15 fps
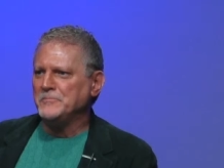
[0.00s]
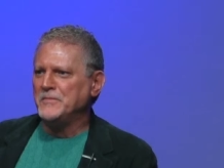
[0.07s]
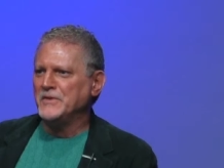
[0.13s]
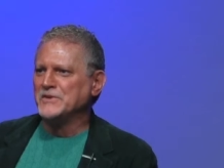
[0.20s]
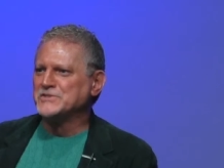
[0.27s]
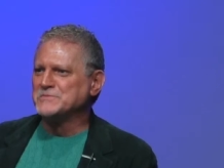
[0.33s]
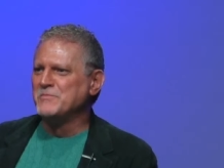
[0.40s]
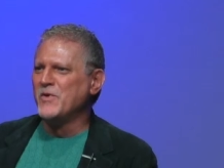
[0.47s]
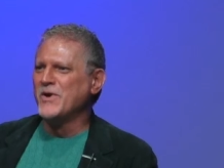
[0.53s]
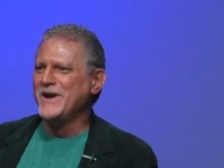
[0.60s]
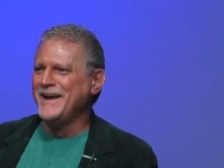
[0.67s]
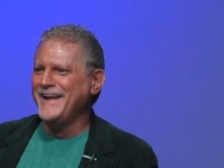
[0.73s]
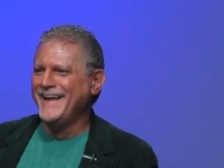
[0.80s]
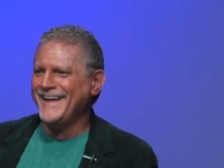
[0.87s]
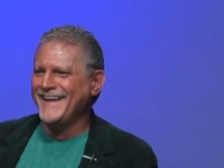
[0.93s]
This
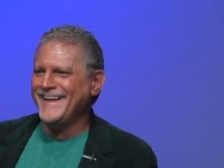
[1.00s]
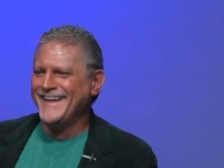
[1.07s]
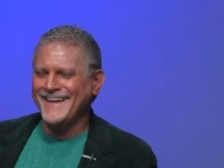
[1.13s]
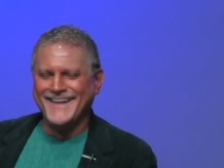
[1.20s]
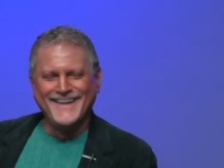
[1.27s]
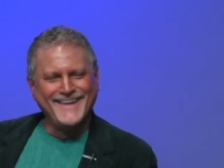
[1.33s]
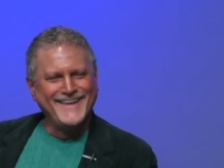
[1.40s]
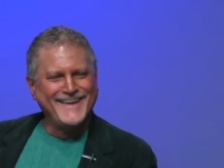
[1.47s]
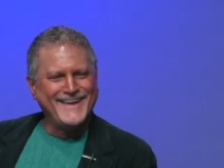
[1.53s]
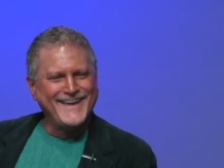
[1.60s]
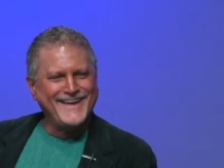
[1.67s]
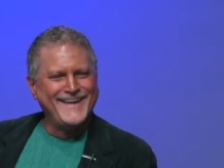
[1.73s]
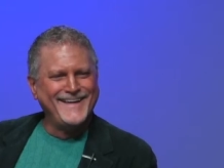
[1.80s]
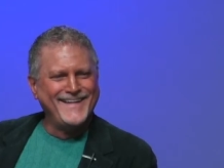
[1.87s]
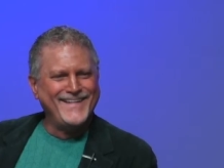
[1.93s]
morning,
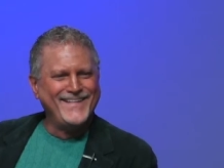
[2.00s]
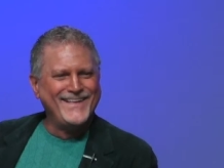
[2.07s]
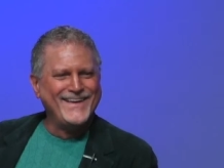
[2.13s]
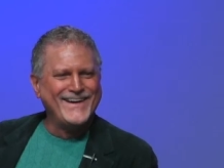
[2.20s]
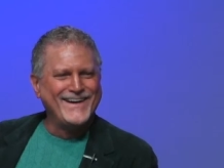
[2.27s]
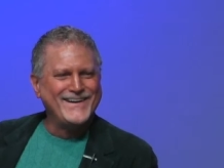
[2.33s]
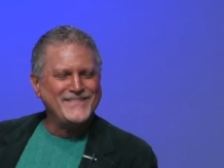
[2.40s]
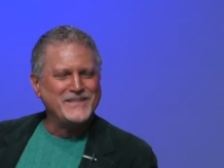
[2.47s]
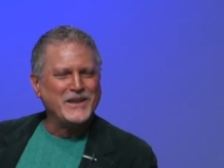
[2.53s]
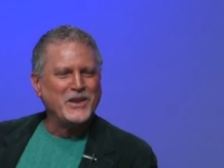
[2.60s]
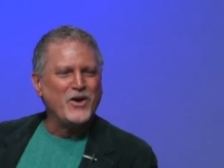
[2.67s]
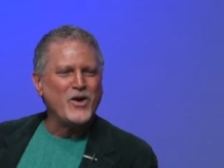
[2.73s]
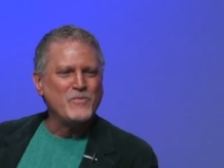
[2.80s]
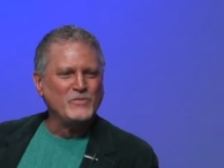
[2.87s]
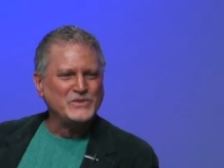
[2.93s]
the
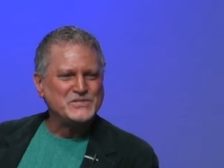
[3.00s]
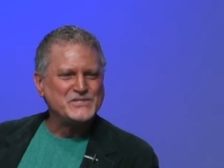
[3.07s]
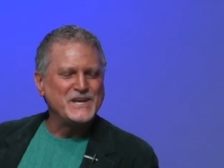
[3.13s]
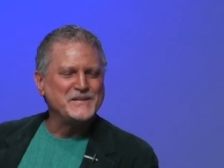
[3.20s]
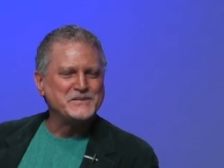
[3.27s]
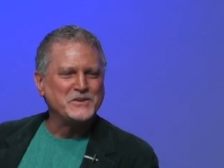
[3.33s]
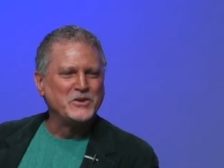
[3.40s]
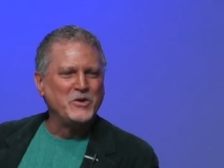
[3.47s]
alarm was set to